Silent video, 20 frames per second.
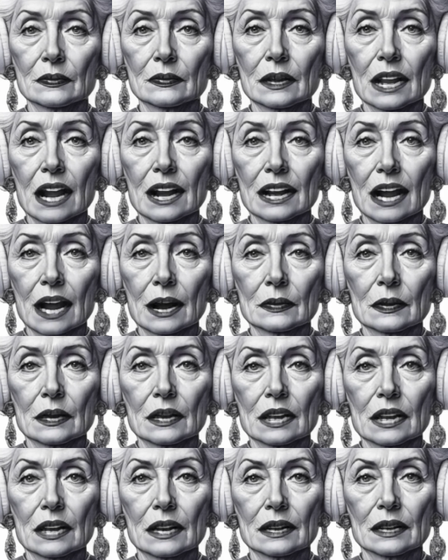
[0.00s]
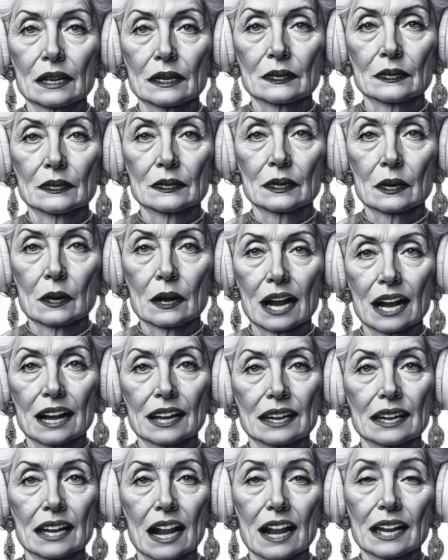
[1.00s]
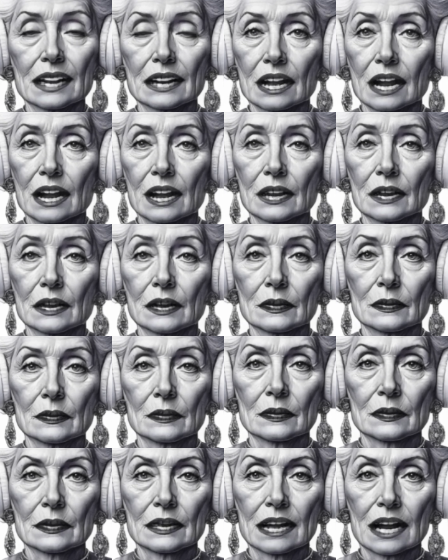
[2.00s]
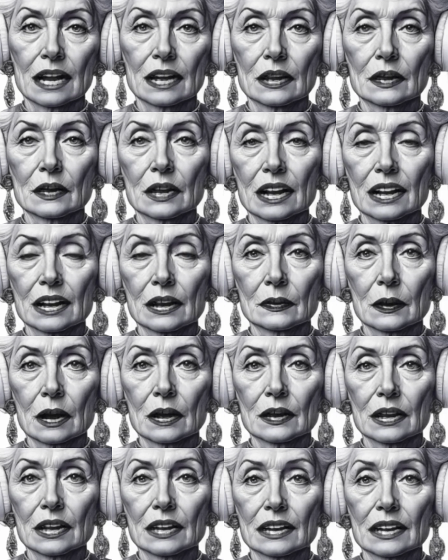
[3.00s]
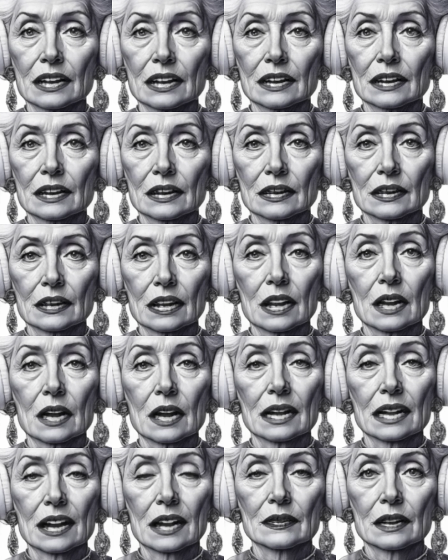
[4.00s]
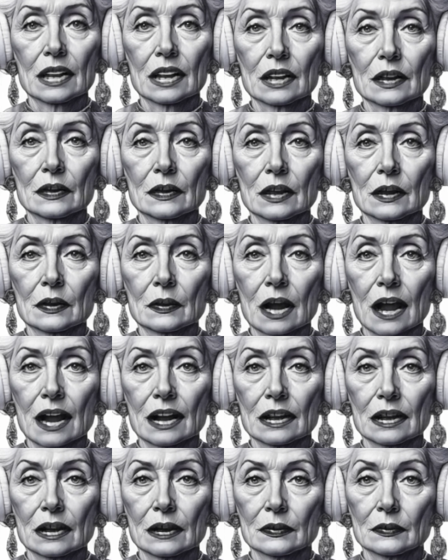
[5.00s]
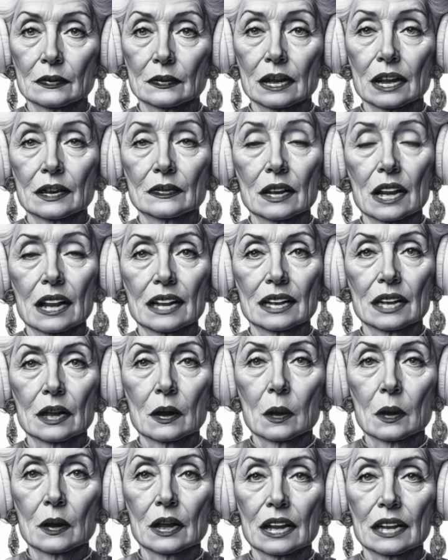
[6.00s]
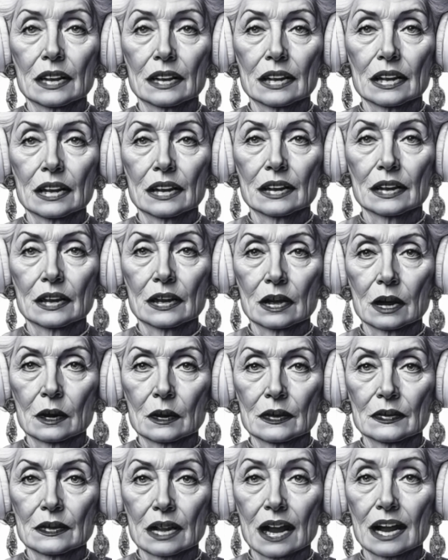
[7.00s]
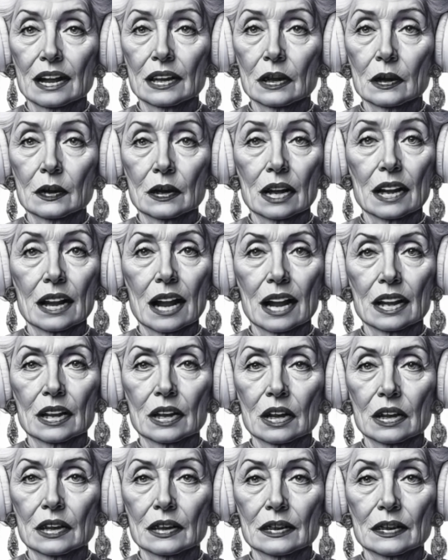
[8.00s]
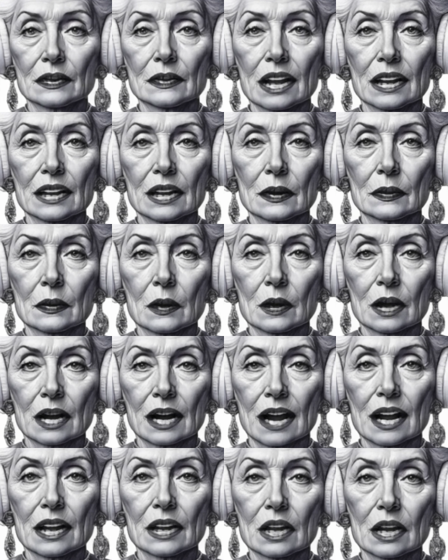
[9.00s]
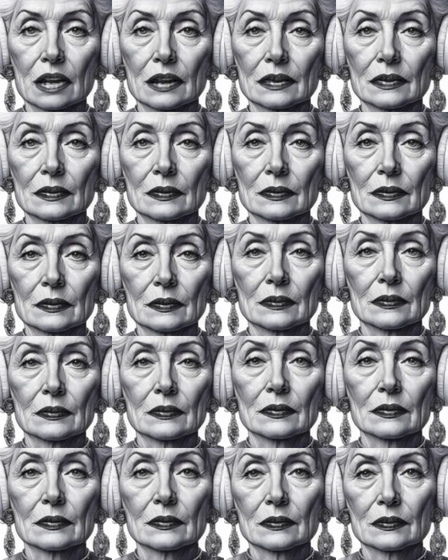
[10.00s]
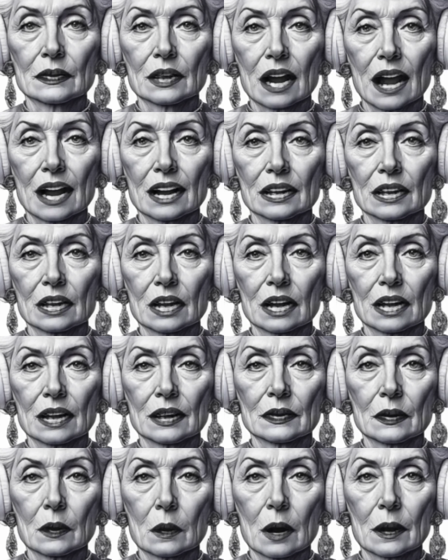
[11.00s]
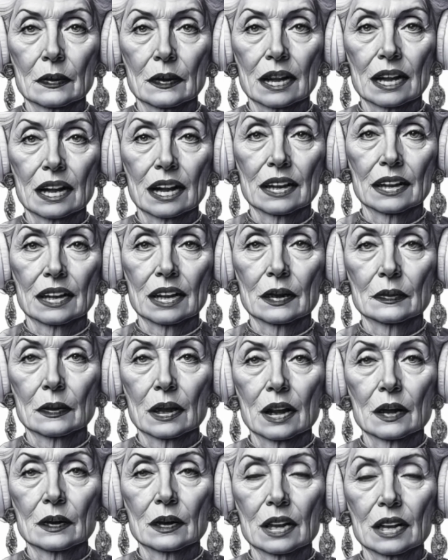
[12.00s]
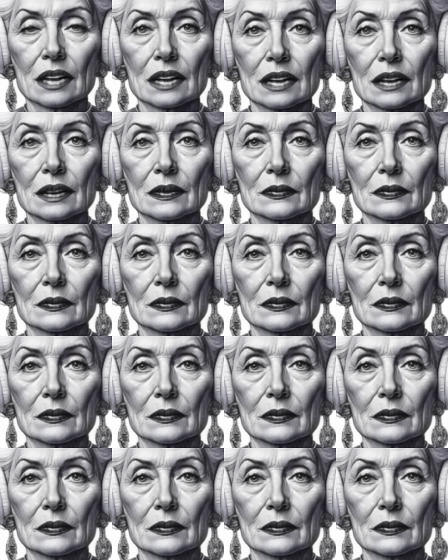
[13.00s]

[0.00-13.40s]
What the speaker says: Anne Hamilton creates tactile, sensory experiences such as the event of a thread, inviting audiences to reflect on connection and communication. Challenges for women in this period.